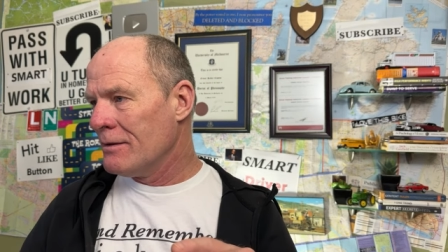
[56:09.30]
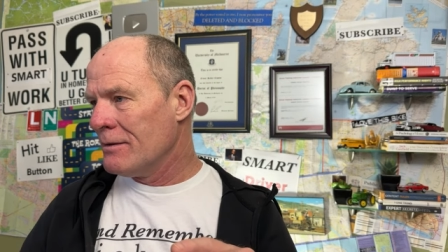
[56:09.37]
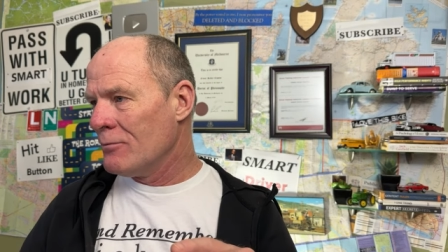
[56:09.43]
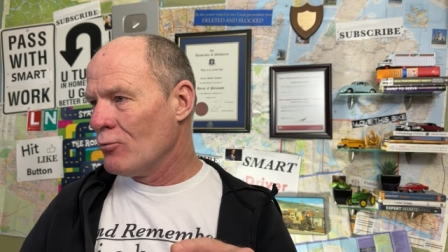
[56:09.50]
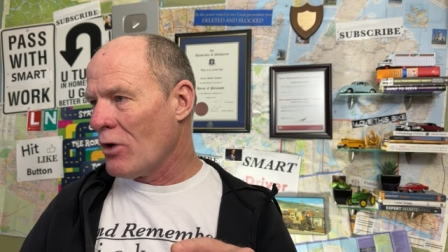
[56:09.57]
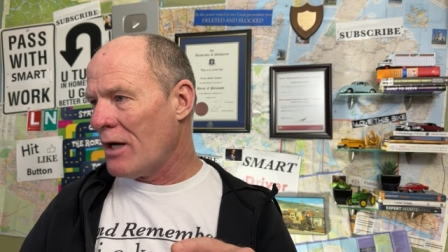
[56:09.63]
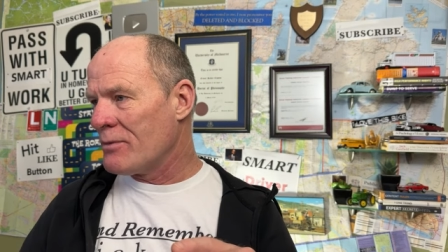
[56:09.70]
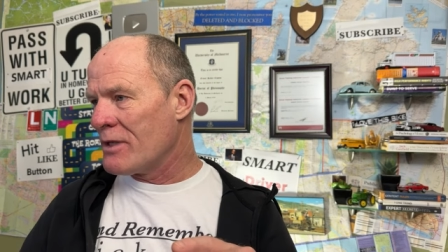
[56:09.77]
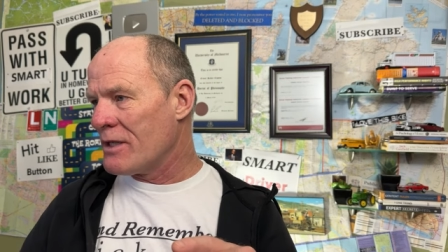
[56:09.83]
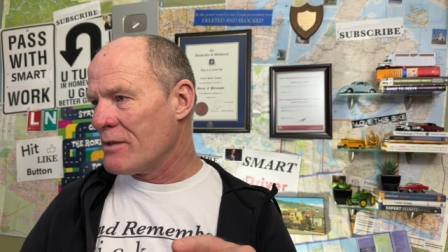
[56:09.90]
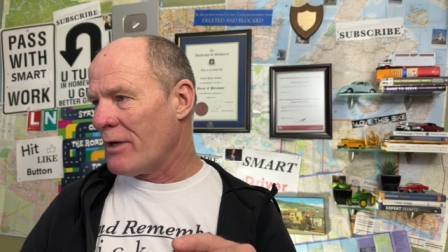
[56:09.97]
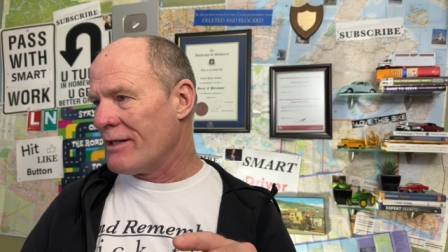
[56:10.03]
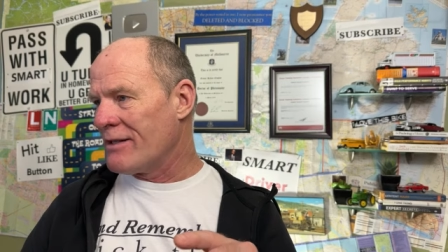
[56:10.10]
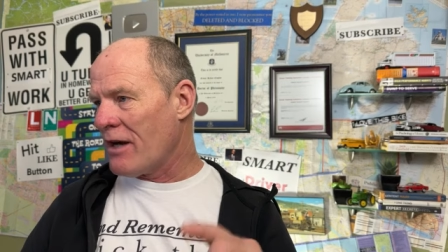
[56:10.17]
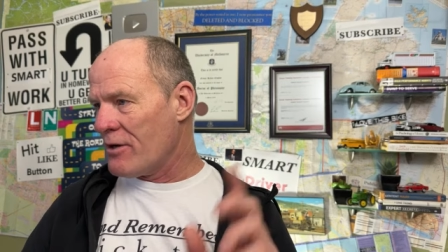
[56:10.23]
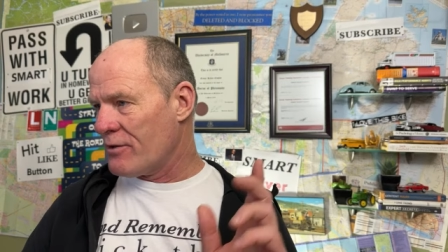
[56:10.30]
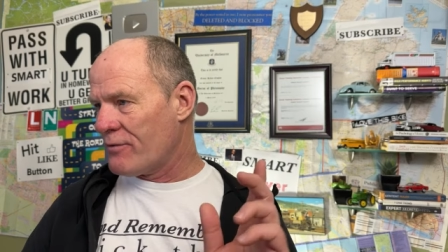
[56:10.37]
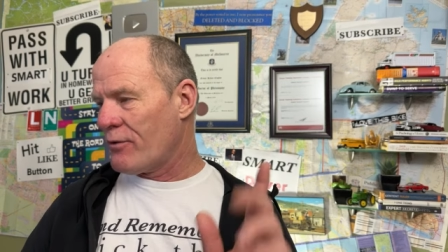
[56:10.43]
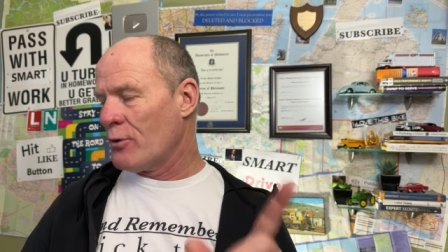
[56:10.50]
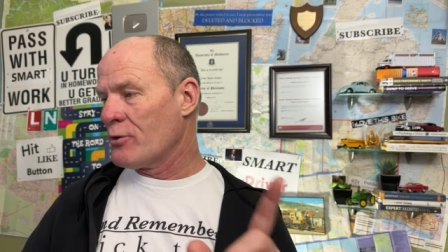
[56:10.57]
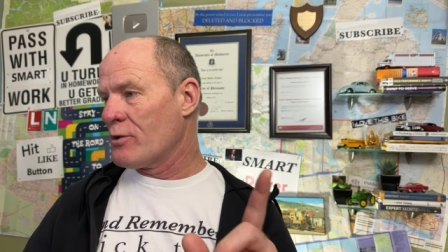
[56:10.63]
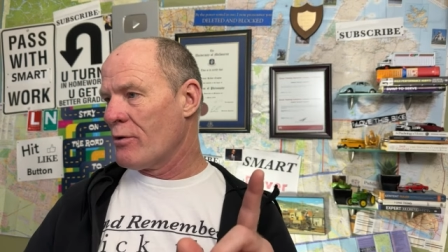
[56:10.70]
Rob says, My tires
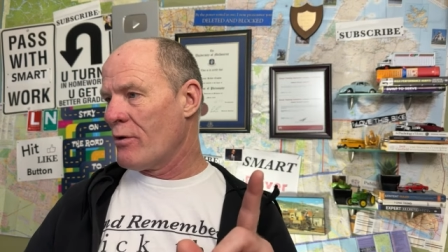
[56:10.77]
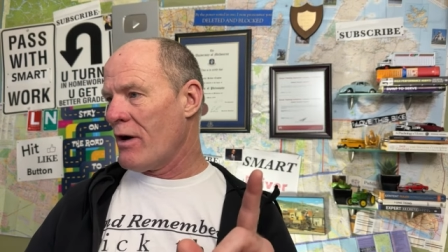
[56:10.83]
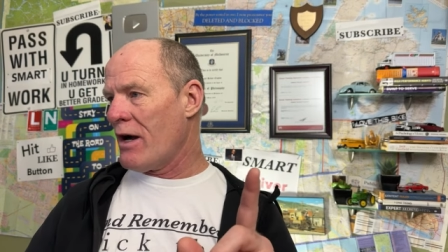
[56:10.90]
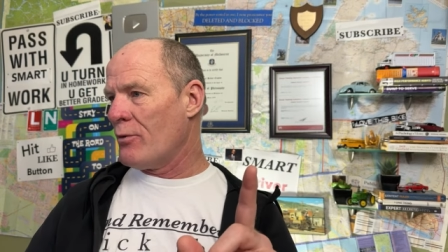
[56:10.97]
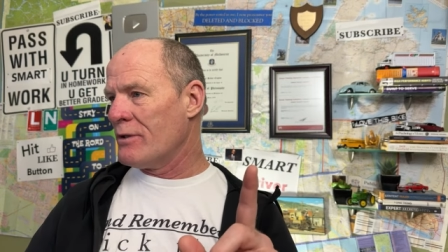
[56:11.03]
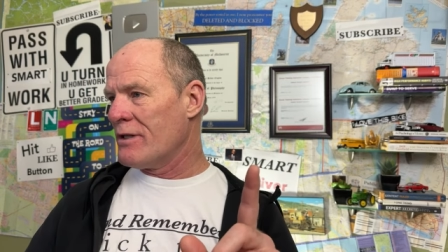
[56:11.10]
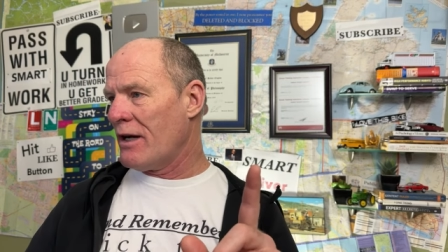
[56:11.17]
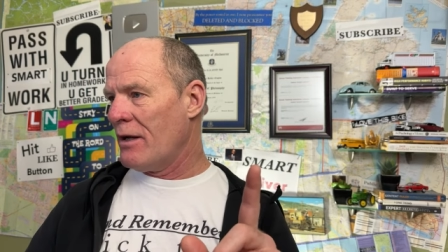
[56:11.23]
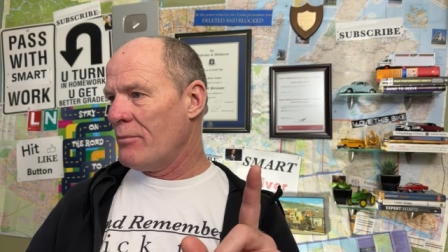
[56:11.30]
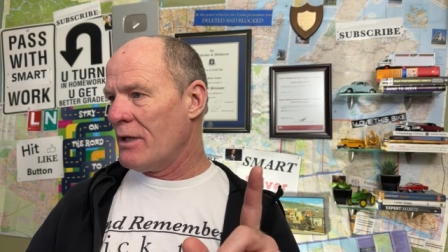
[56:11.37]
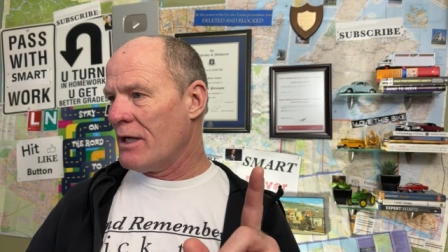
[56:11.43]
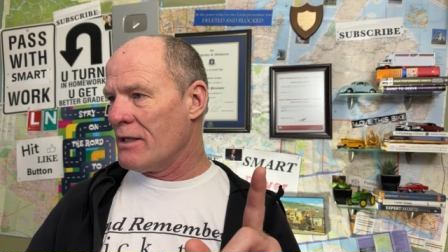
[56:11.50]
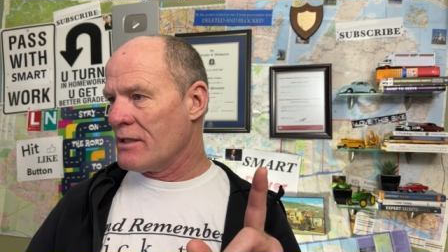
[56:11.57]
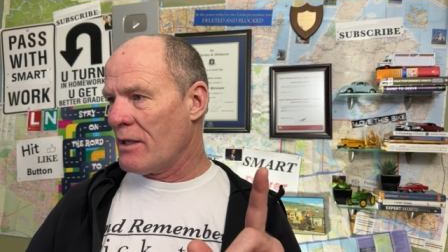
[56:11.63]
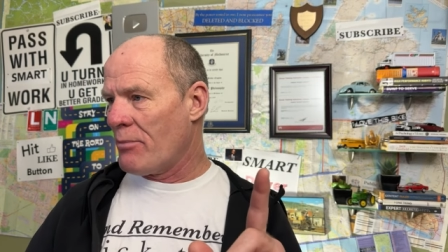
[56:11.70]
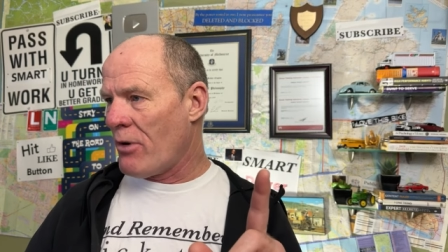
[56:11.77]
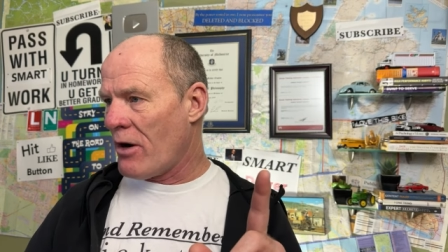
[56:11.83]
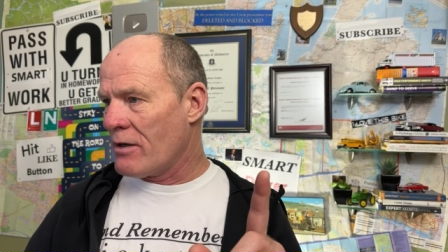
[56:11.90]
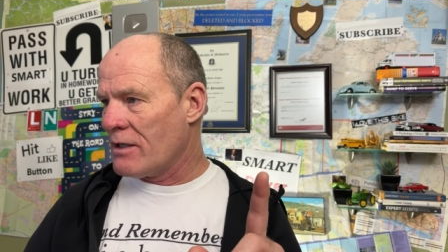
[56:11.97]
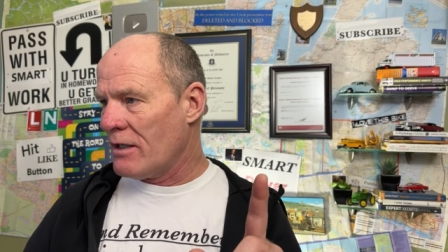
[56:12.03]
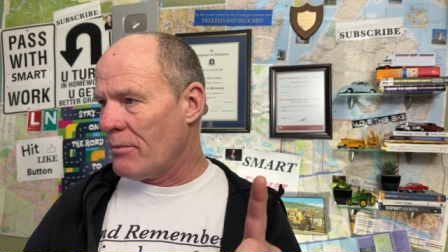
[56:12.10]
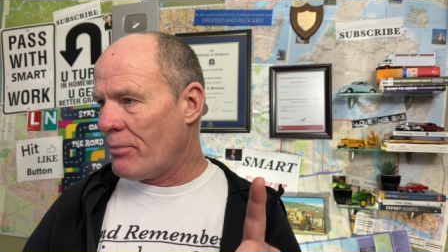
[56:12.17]
froze to the ground one time because they
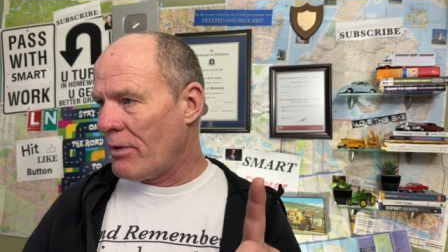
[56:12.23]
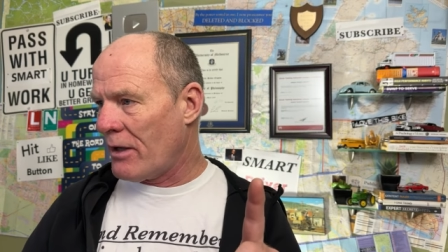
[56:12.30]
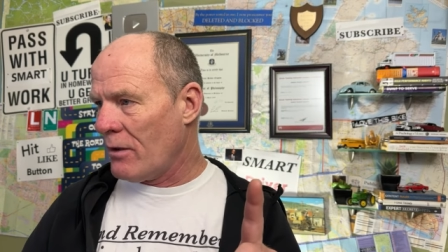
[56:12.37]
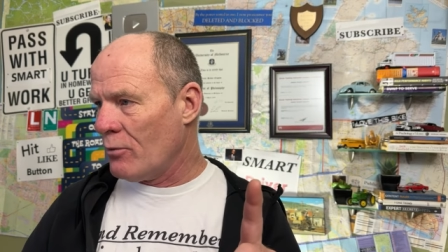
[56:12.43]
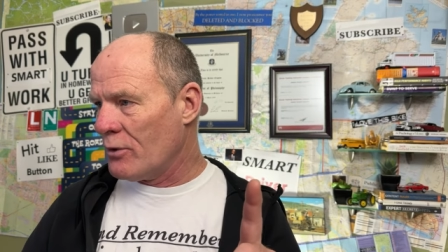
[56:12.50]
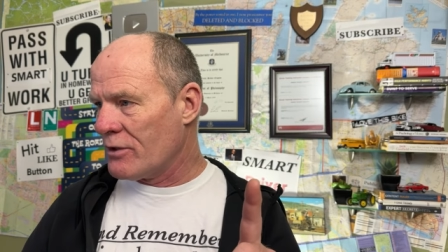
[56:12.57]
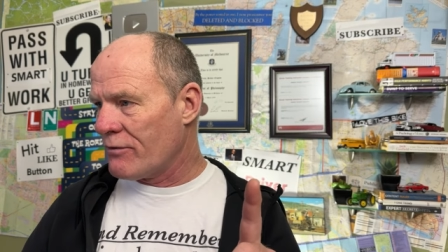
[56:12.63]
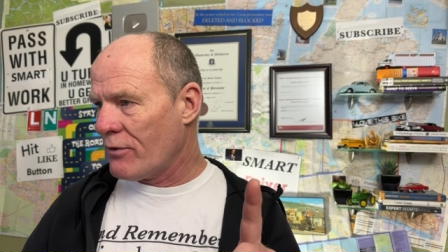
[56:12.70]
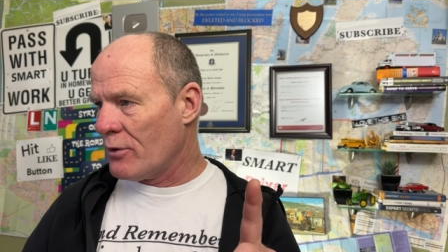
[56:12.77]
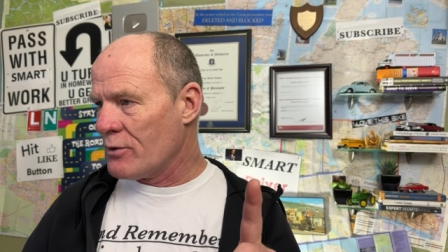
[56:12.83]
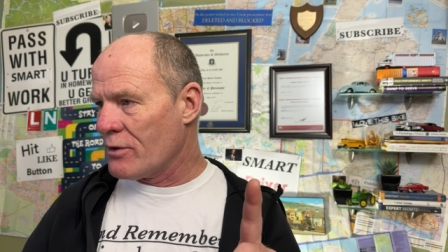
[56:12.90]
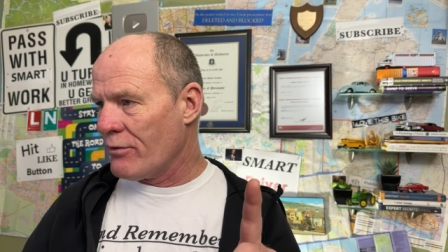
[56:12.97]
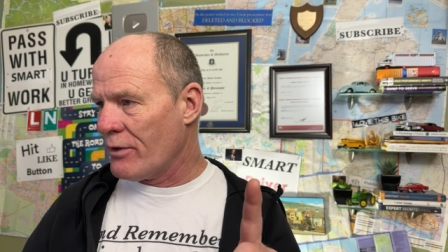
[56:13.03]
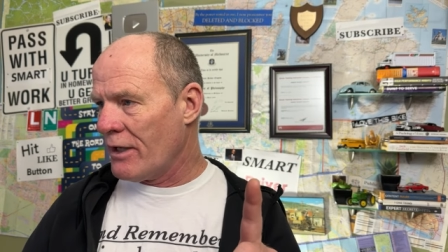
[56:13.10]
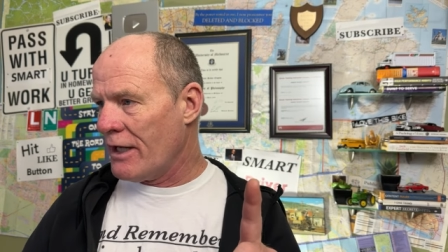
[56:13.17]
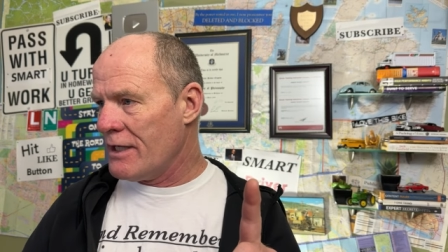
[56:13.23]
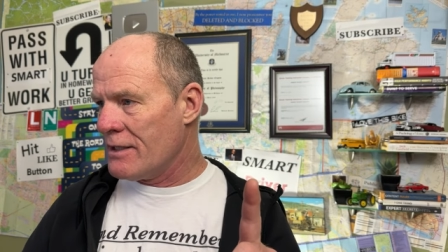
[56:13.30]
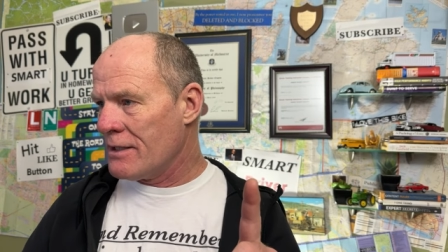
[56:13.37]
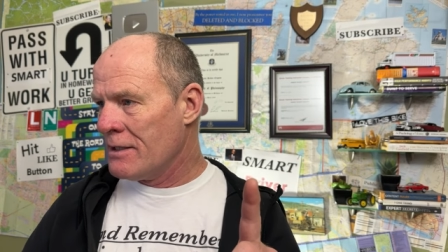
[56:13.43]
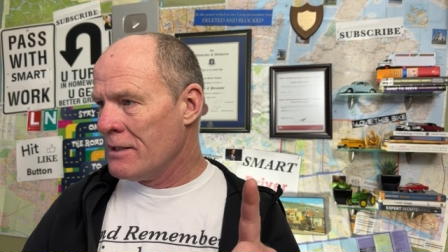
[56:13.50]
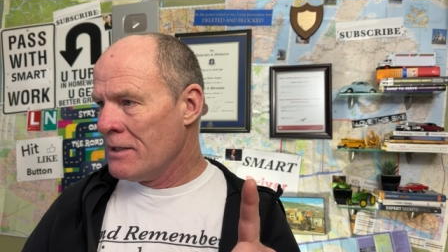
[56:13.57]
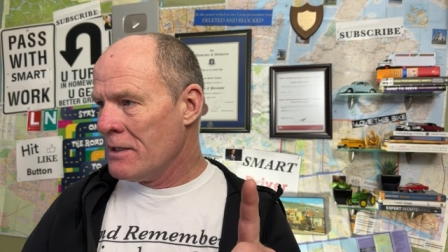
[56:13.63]
parked in a puddle which froze overnight.
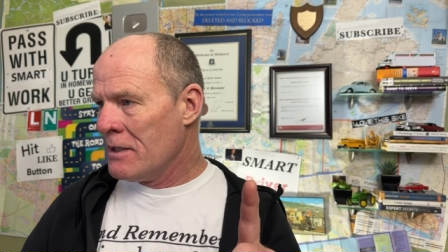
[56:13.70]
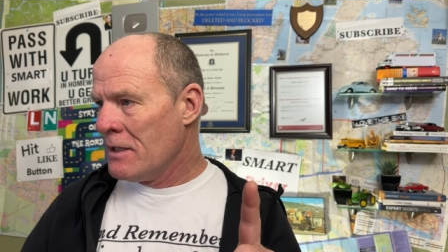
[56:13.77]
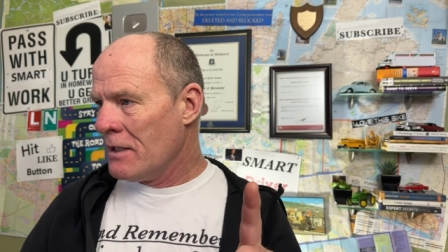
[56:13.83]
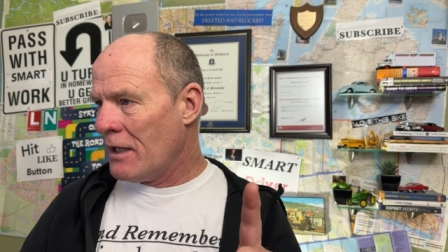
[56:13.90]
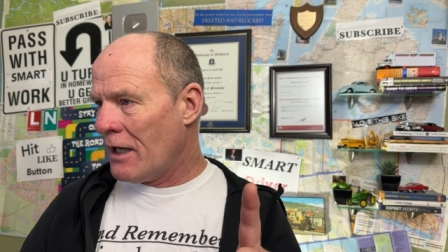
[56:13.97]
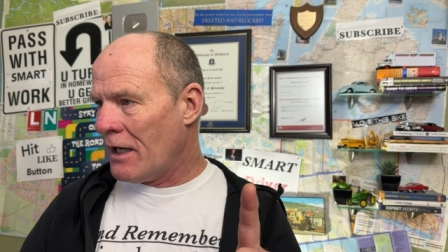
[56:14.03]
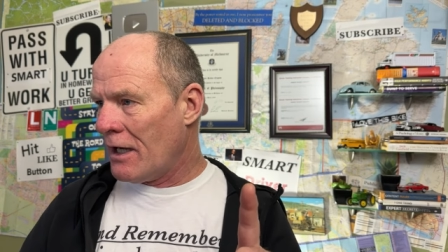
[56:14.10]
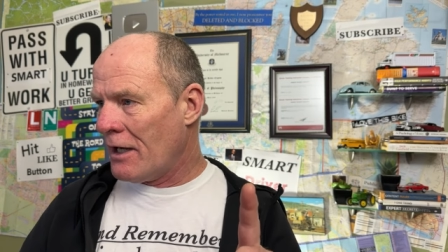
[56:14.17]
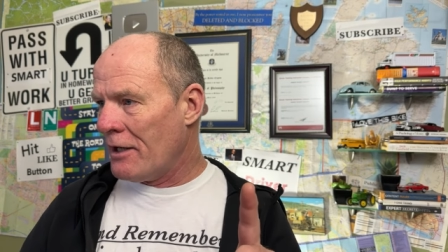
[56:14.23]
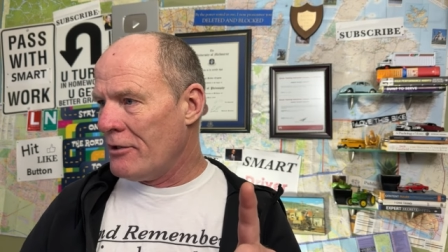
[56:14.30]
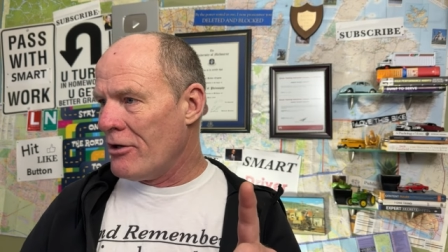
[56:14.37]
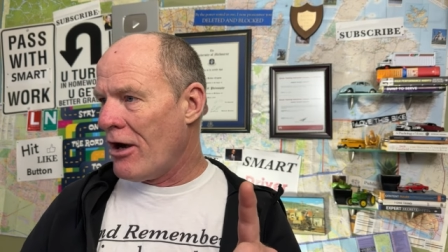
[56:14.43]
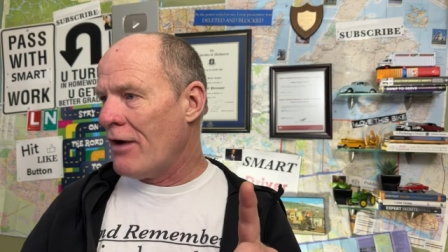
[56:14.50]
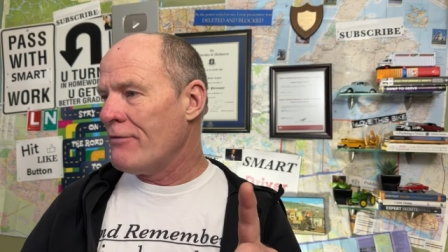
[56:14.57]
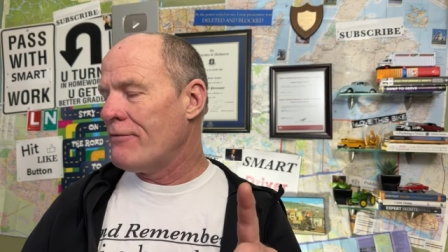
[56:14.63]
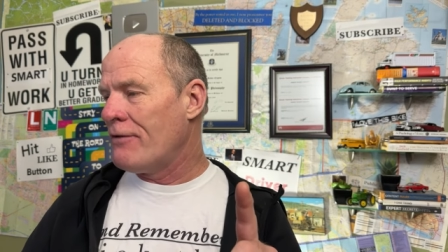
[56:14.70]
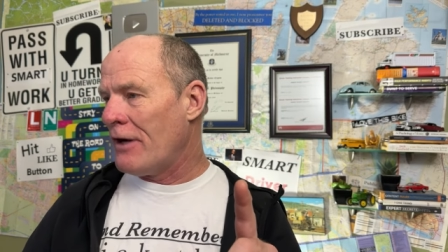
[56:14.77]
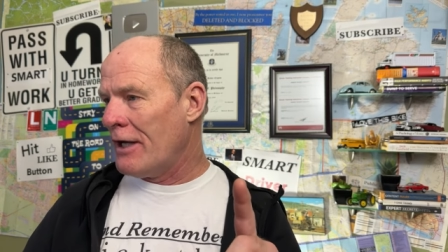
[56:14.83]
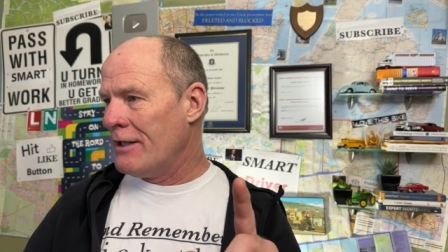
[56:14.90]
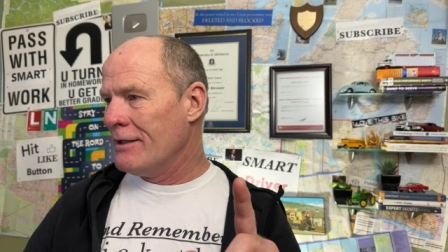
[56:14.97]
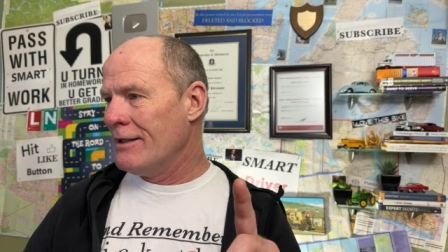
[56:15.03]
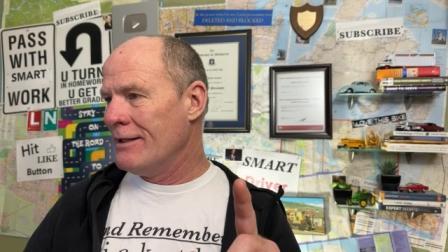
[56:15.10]
Uh, not
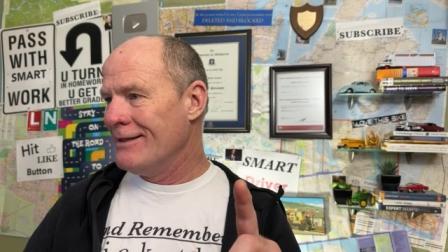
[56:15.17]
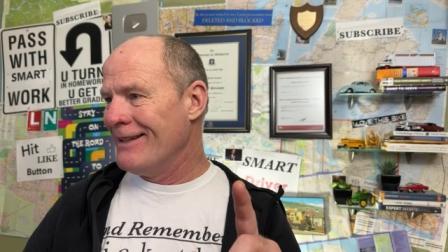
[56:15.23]
fun.